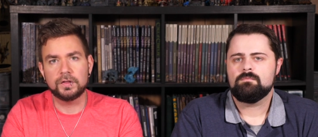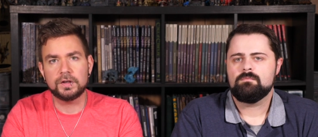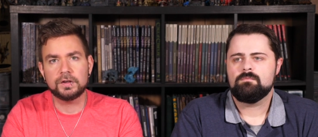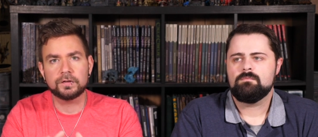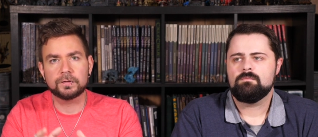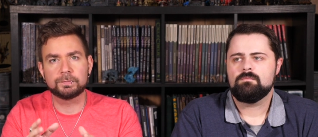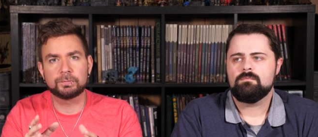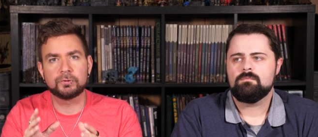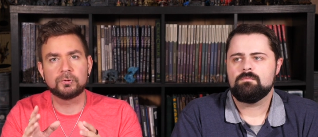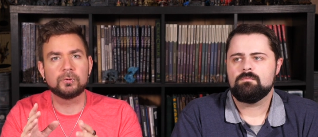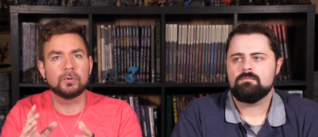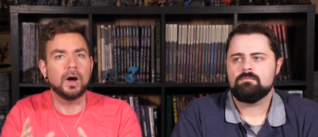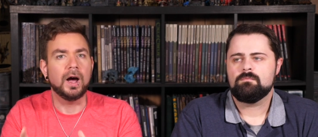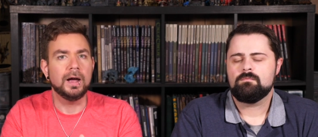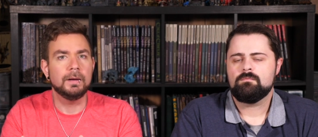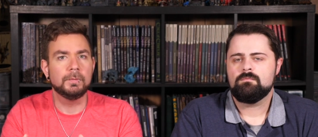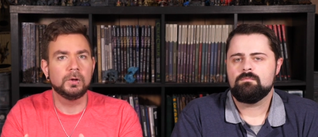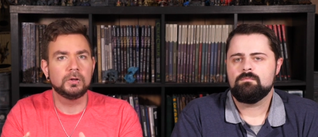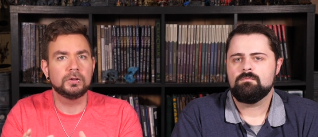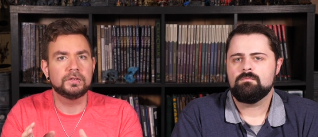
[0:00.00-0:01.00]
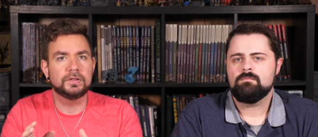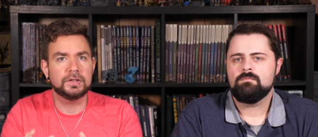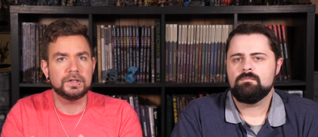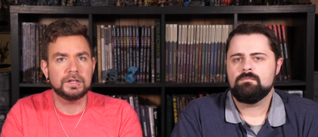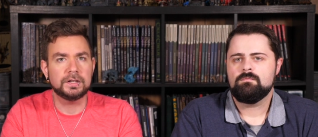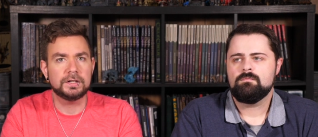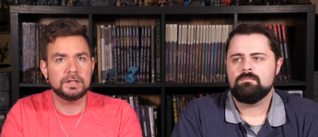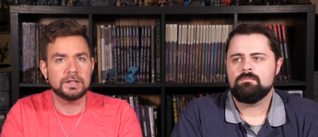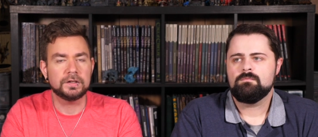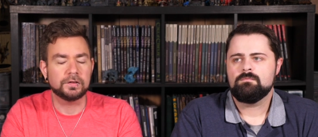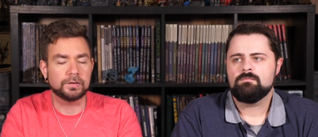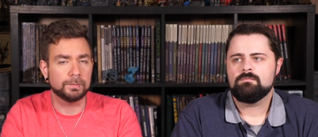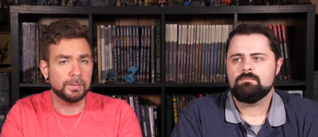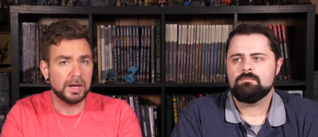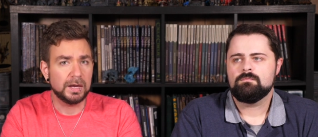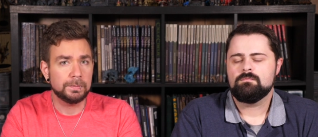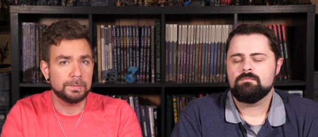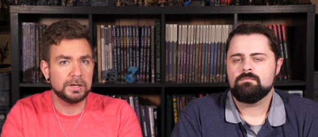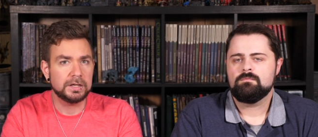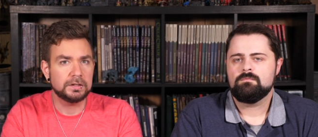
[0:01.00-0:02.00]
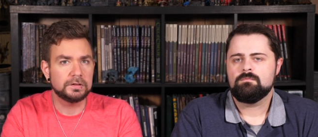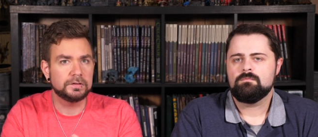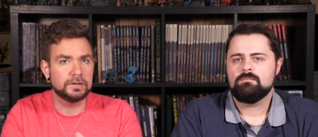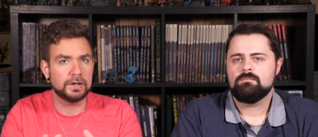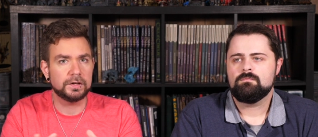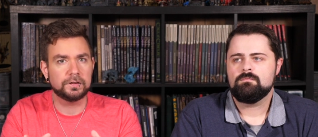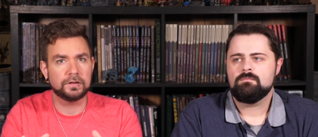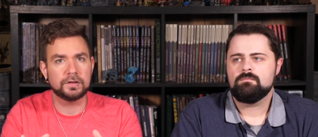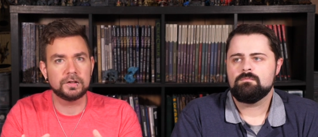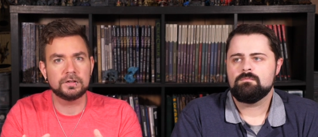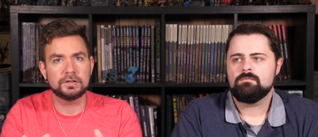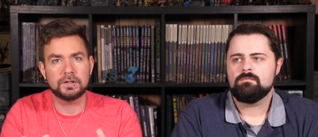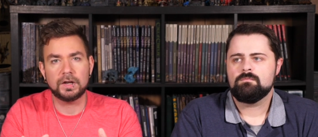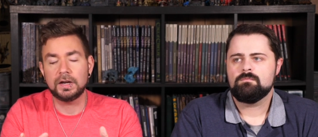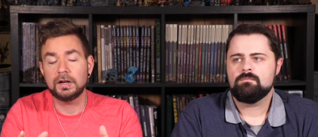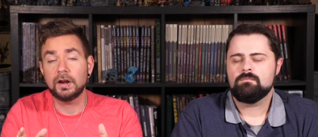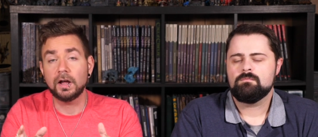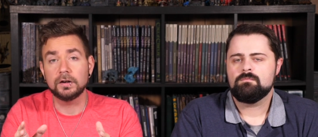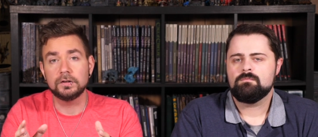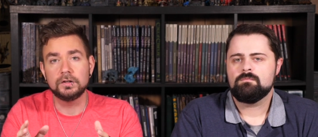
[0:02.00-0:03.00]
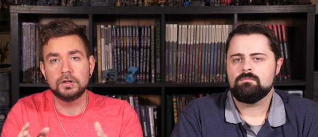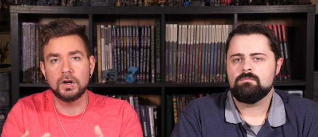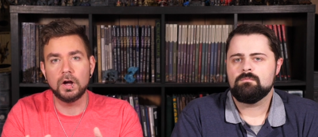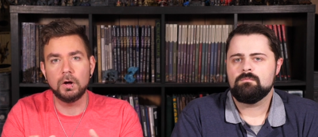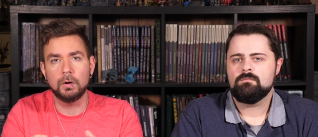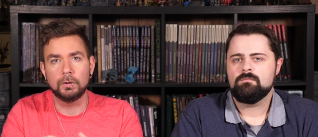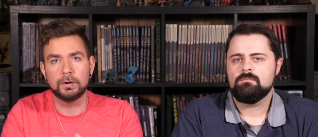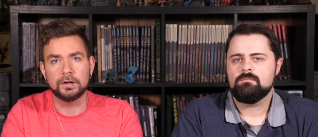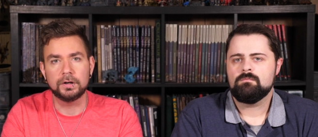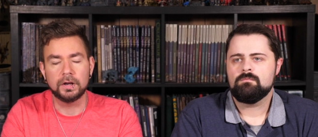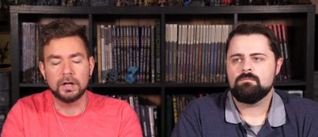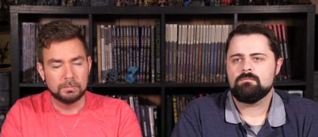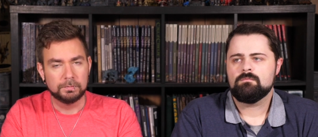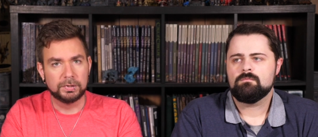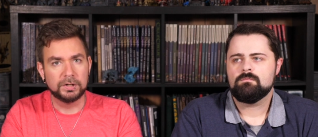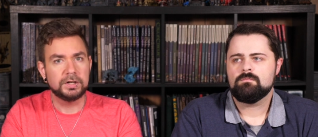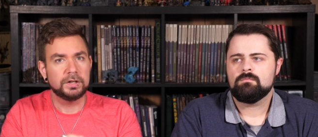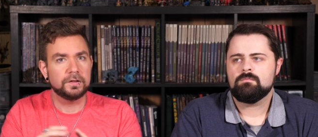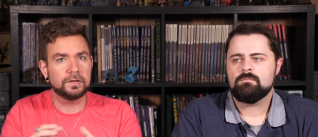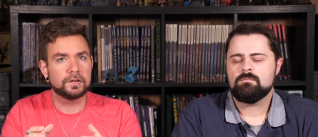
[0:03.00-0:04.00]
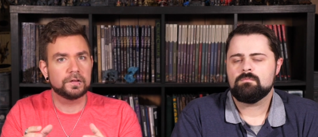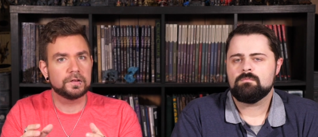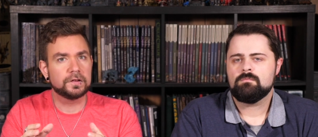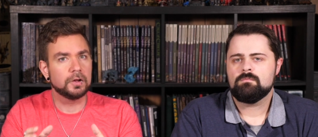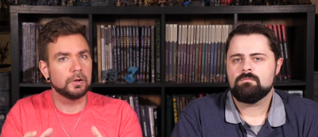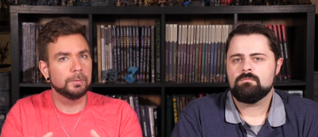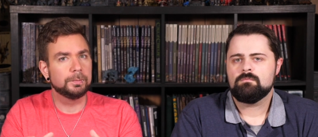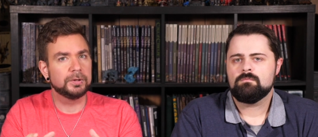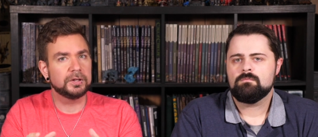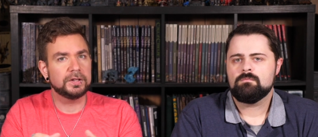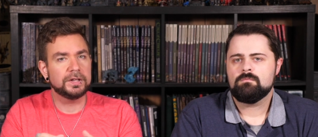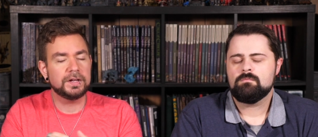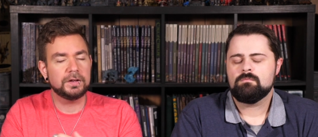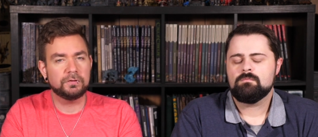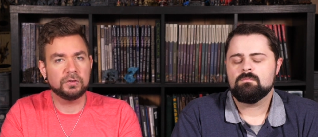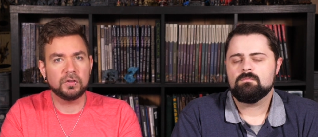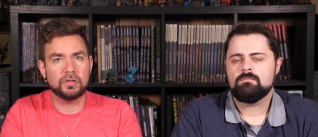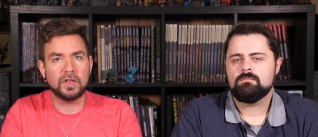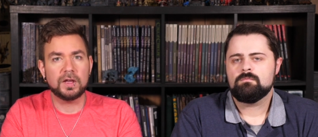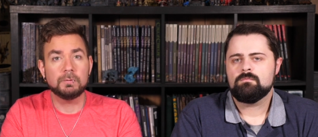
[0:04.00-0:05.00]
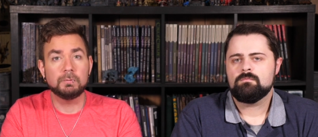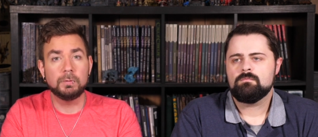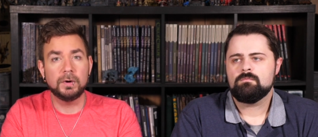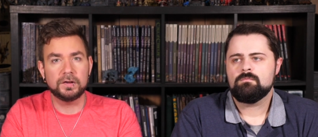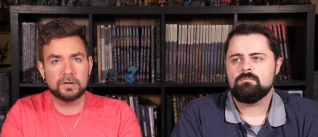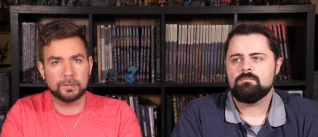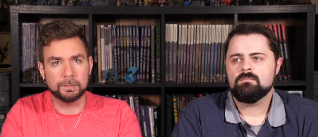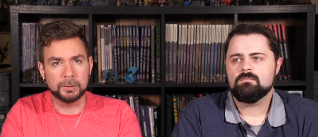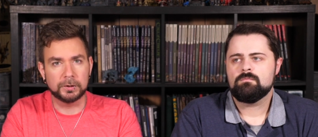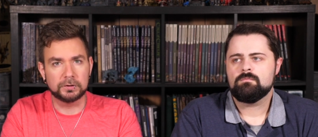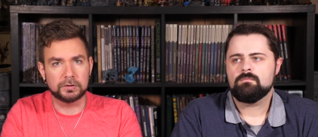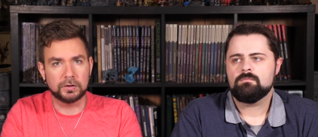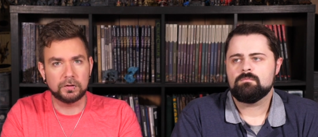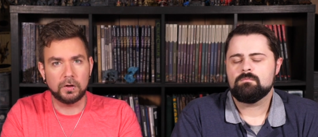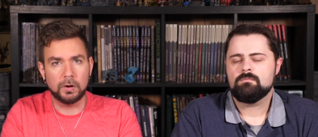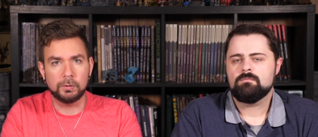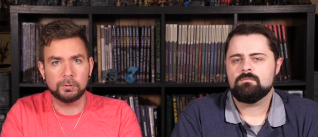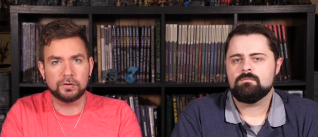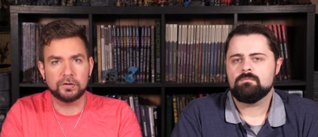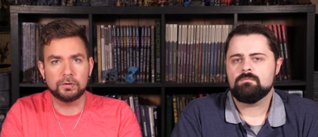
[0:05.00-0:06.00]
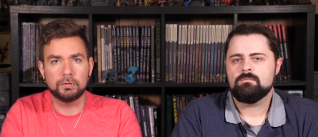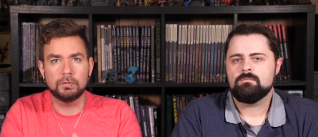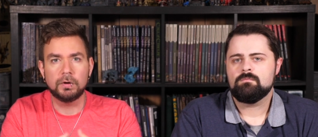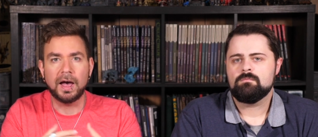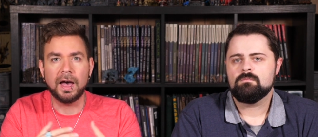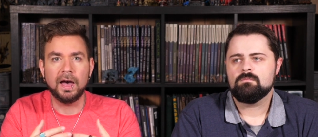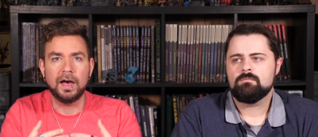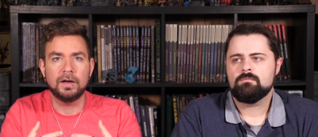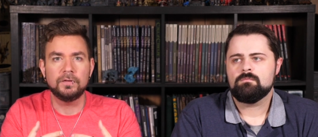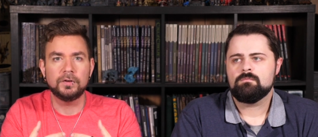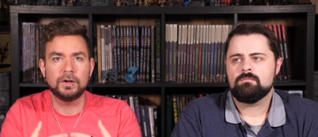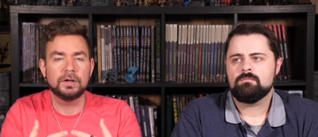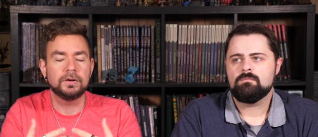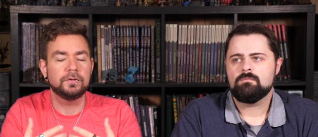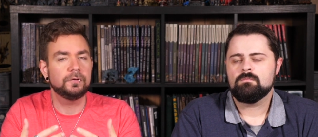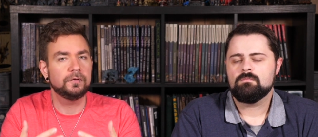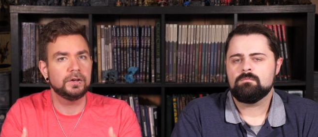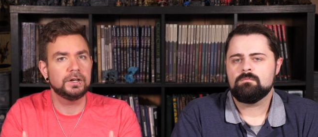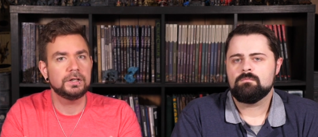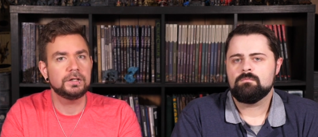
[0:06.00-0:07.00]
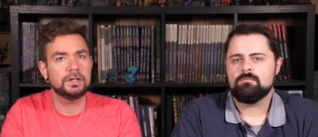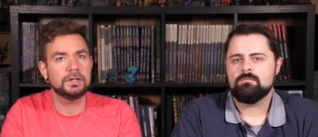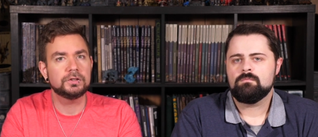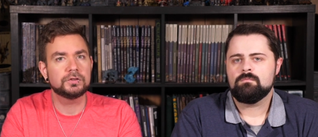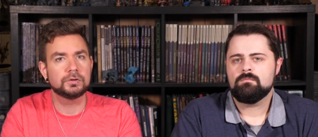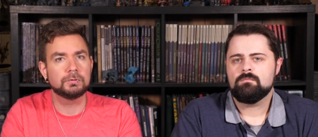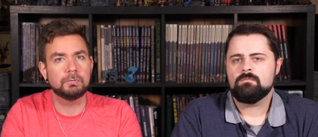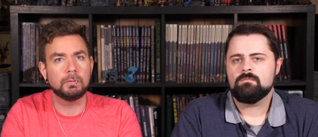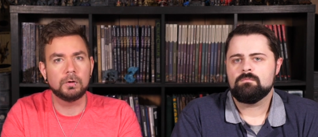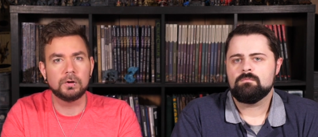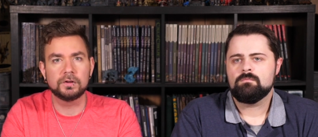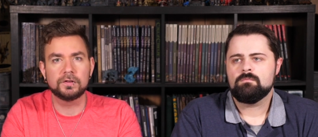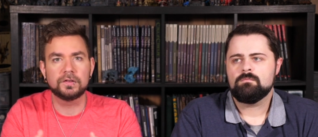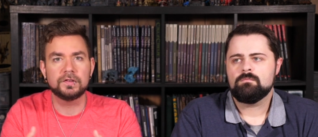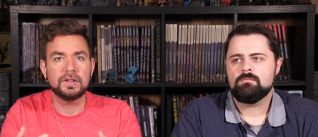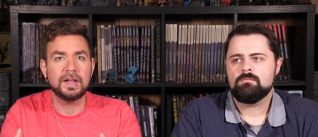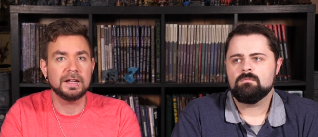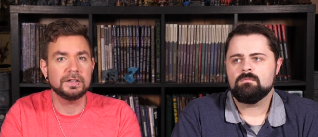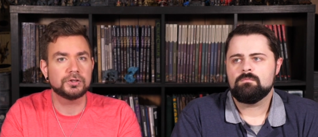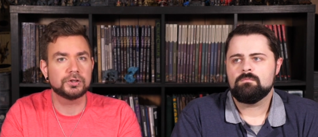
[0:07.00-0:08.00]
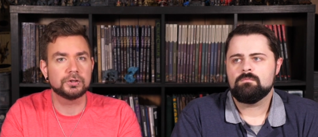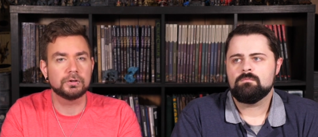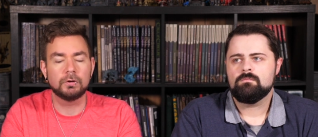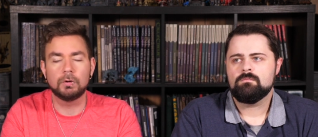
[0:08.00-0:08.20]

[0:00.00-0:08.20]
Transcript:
Speaker 1: These primal deities may be distant and unknown, but it is still believed that they whisper to those who have an affinity towards nature